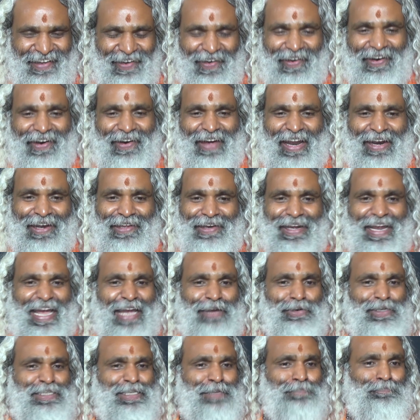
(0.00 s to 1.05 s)
Earlier I
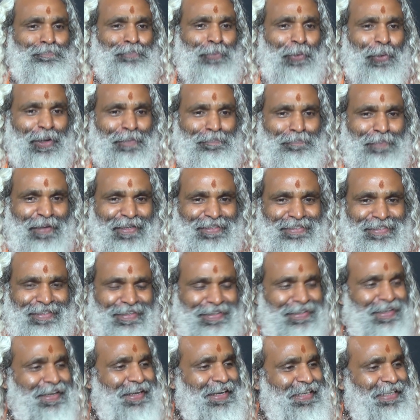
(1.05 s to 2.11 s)
was a poor
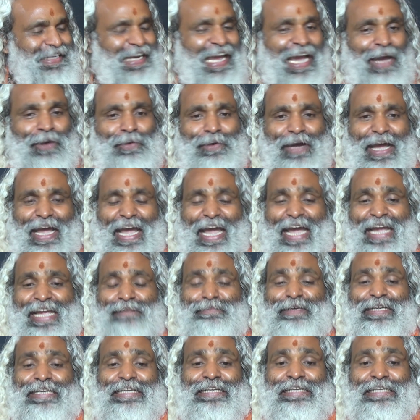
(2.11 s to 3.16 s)
person. Now I
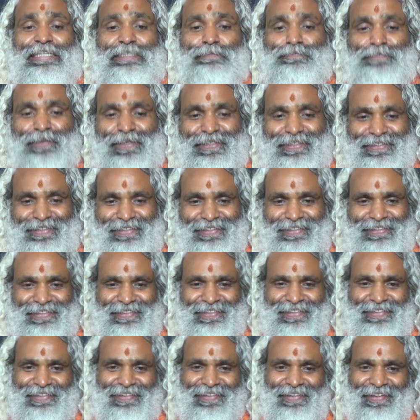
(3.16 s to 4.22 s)
am a rich person.
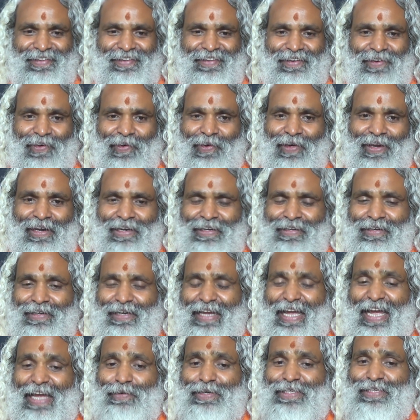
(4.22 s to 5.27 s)
Earlier
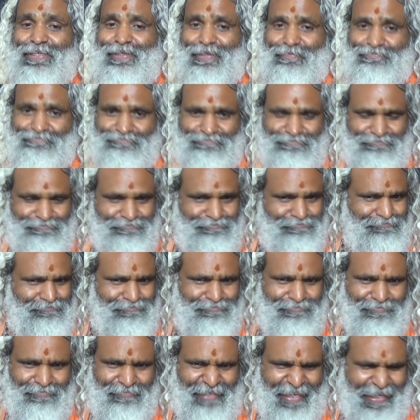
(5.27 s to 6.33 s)
I was
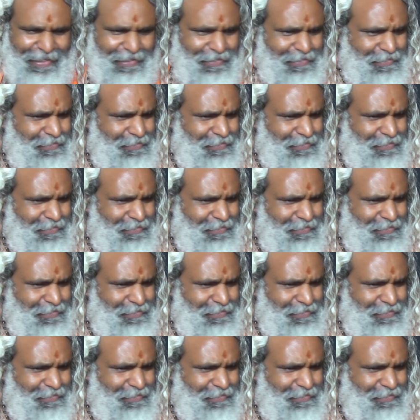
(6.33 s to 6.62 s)
like